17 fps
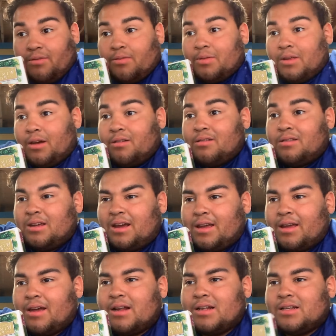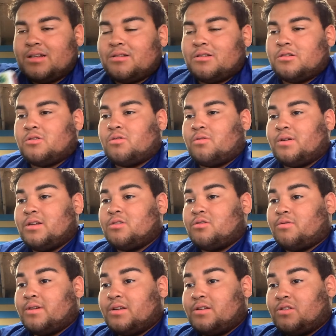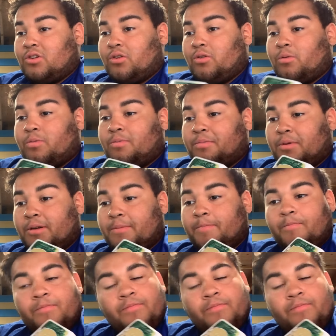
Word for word: from the other thing I got since 2022, but